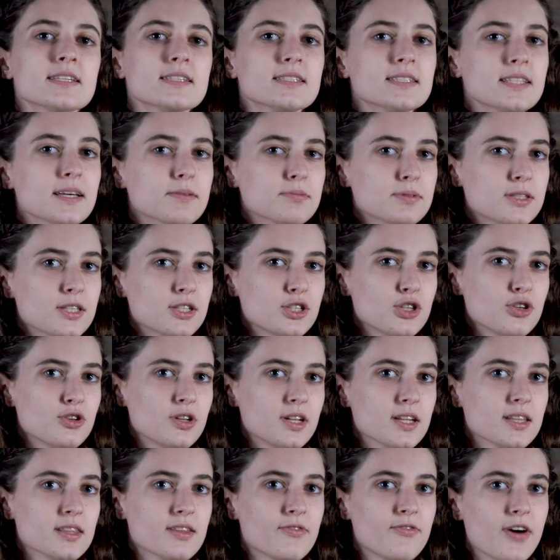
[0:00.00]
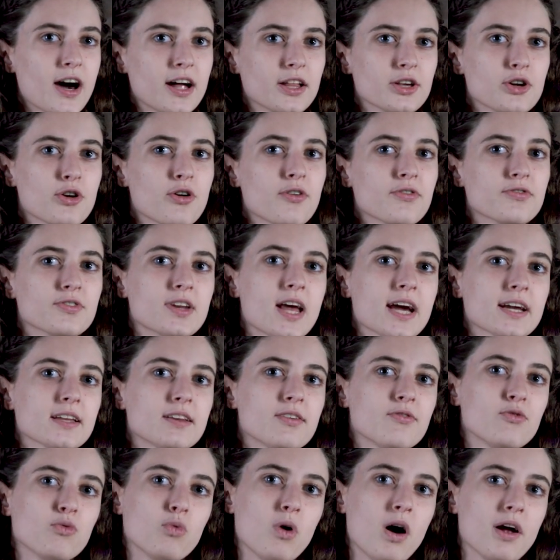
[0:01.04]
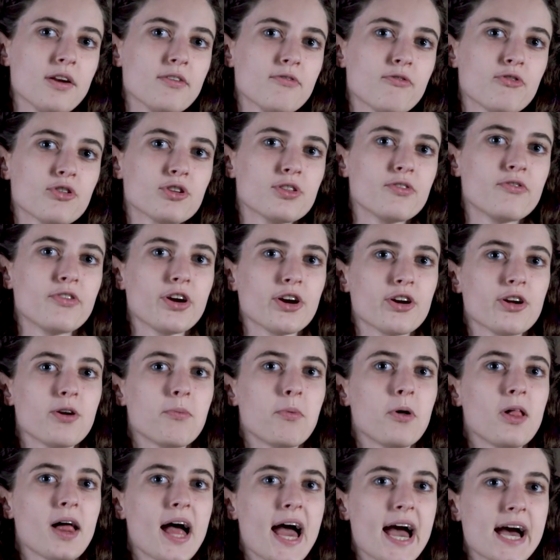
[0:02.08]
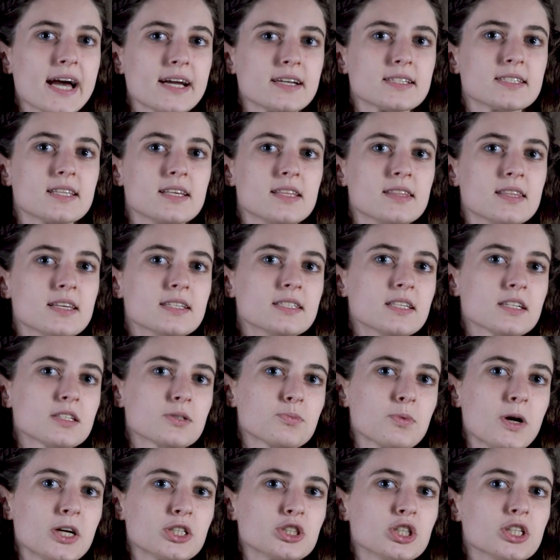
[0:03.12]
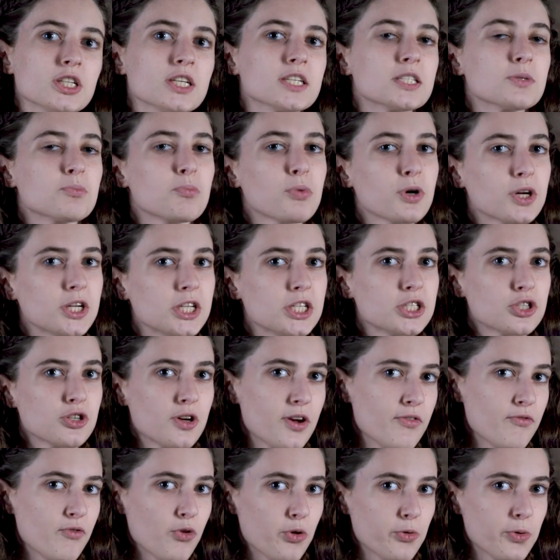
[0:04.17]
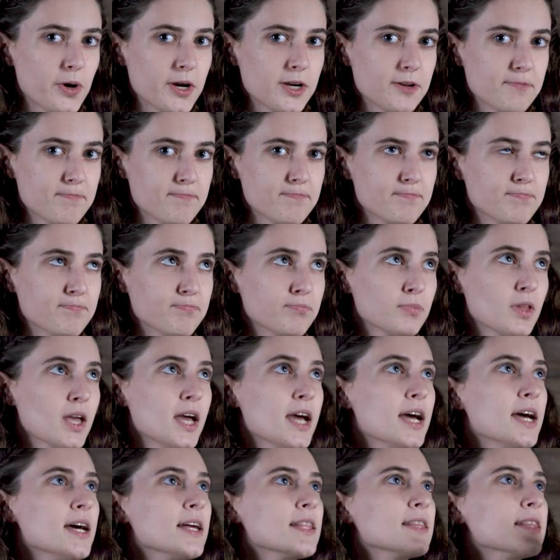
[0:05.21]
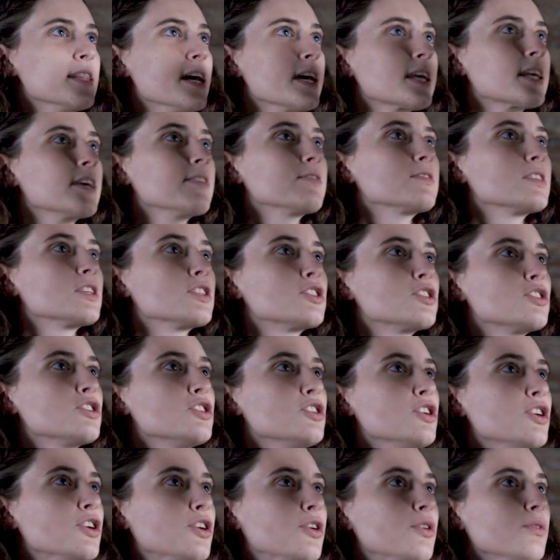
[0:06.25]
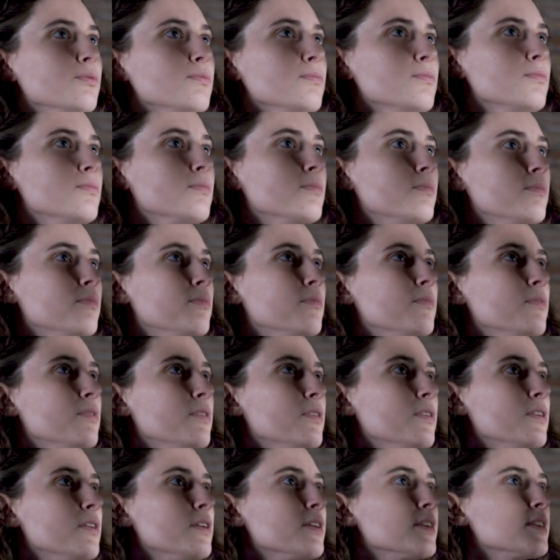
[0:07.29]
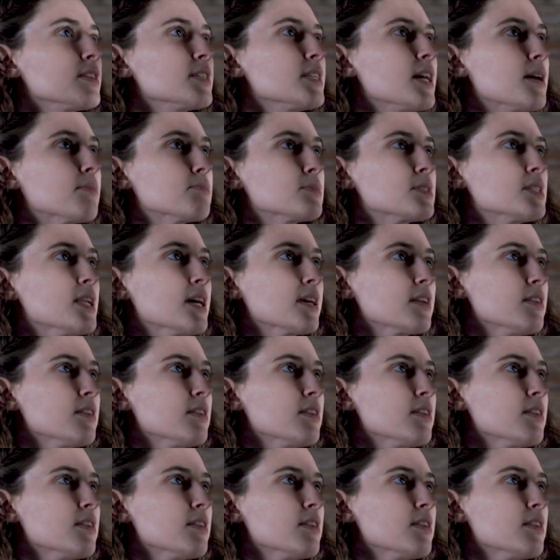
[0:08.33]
Substituting the value of negative 1 for the variable x in this expression is pretty straightforward. That gives us 2 times